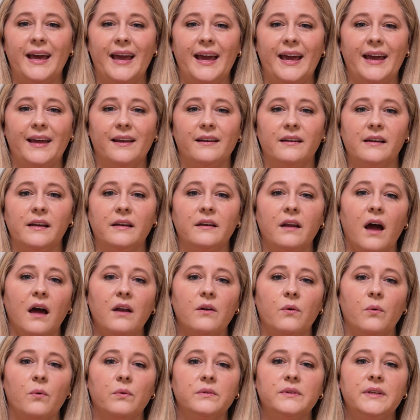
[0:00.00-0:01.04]
And not
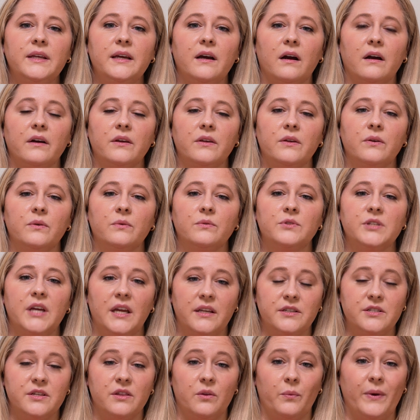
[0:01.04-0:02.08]
only are you
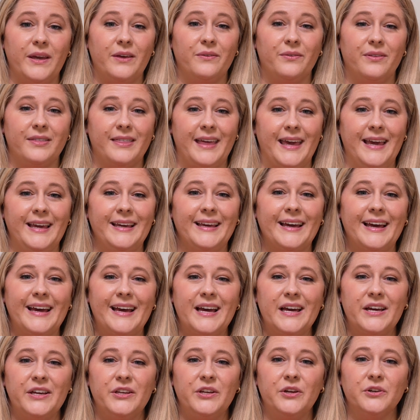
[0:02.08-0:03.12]
changing the way you think,
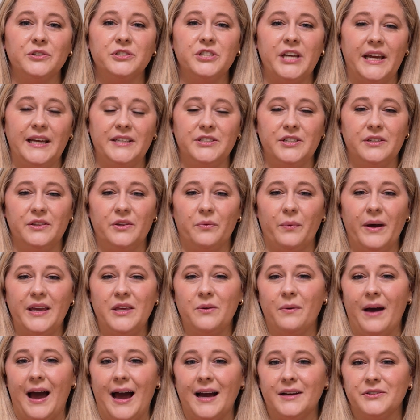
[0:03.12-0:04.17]
you're changing the way
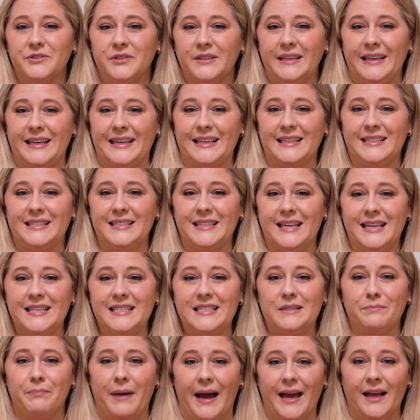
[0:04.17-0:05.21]
you actually
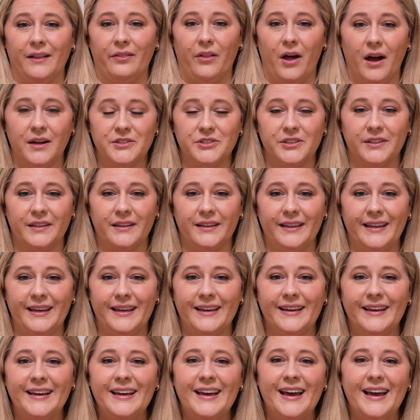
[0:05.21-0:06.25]
exist biologically.